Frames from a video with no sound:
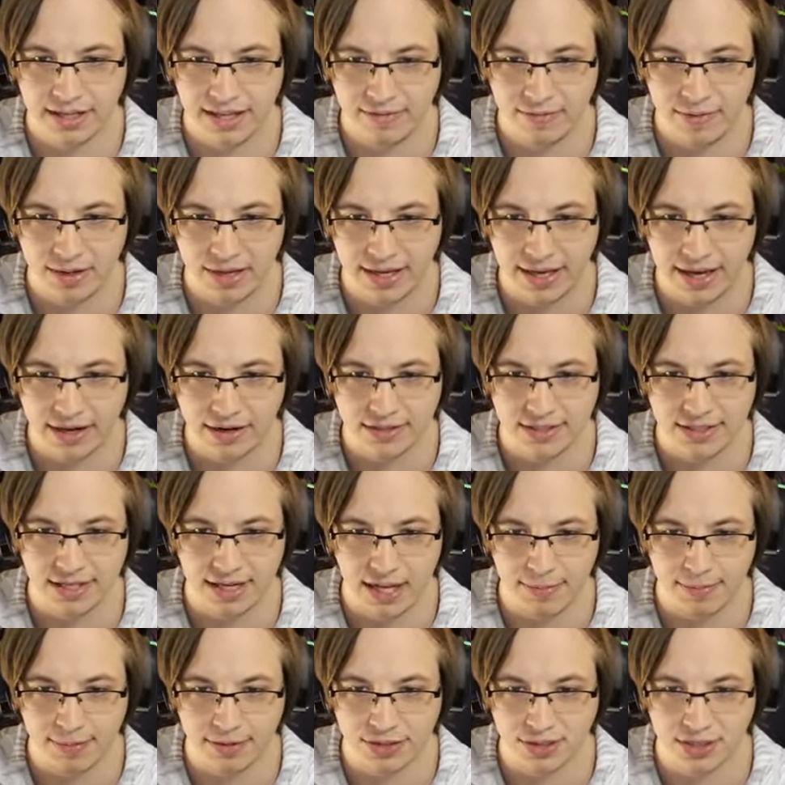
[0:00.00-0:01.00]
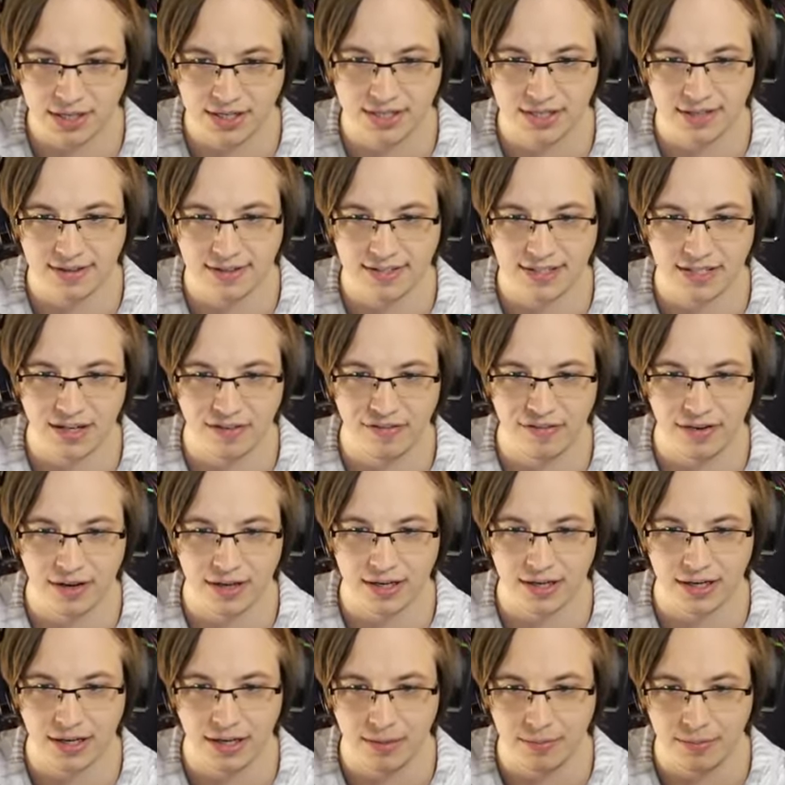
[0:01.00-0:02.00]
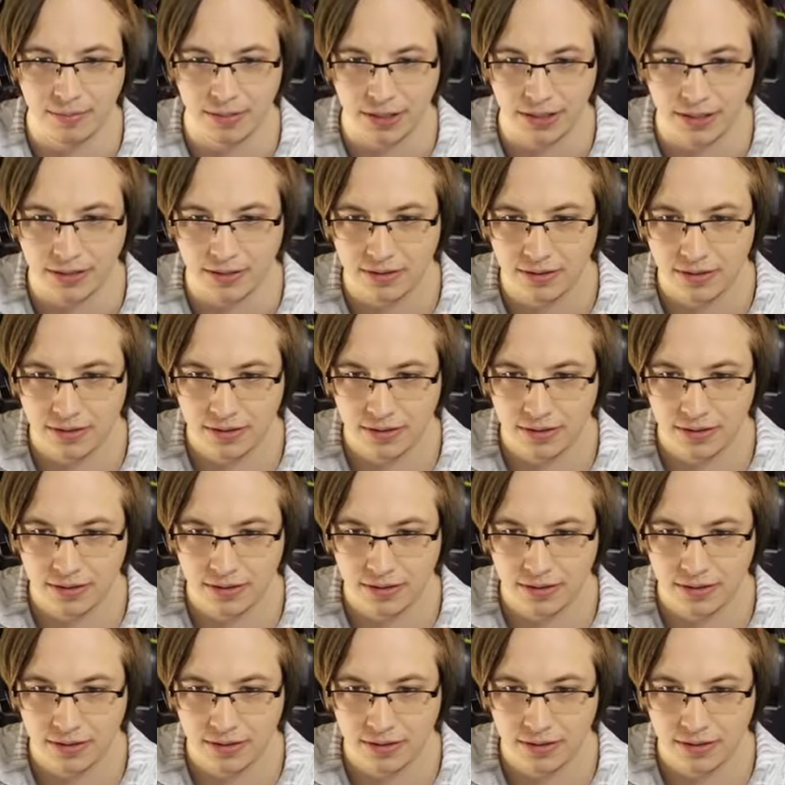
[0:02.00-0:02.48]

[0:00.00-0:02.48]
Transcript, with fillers: give me a guaranteed epic chest unless I fuck it up, but